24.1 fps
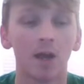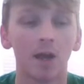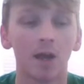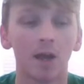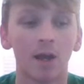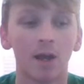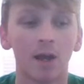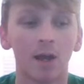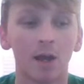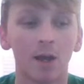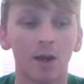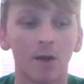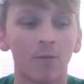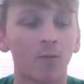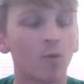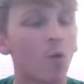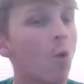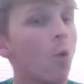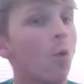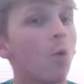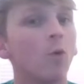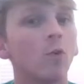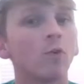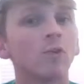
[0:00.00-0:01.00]
Of
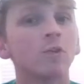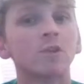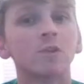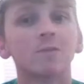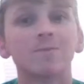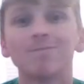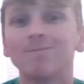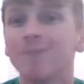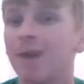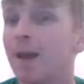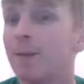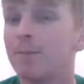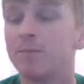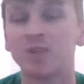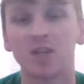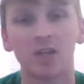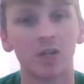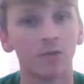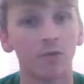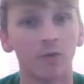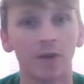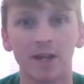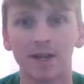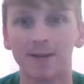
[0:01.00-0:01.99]
course, empty
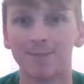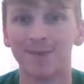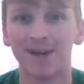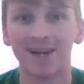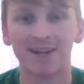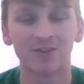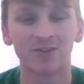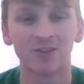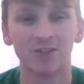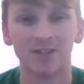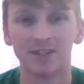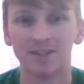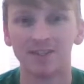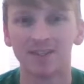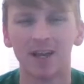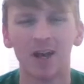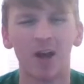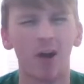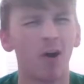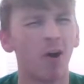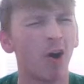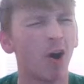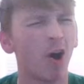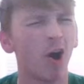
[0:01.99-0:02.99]
arena matches
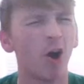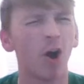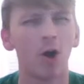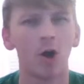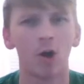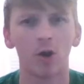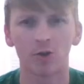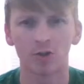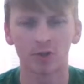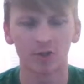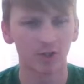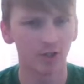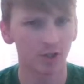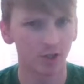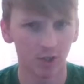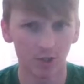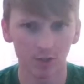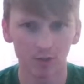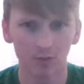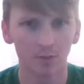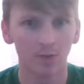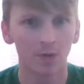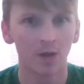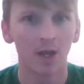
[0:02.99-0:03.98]
are hard to
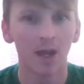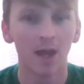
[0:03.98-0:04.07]
do,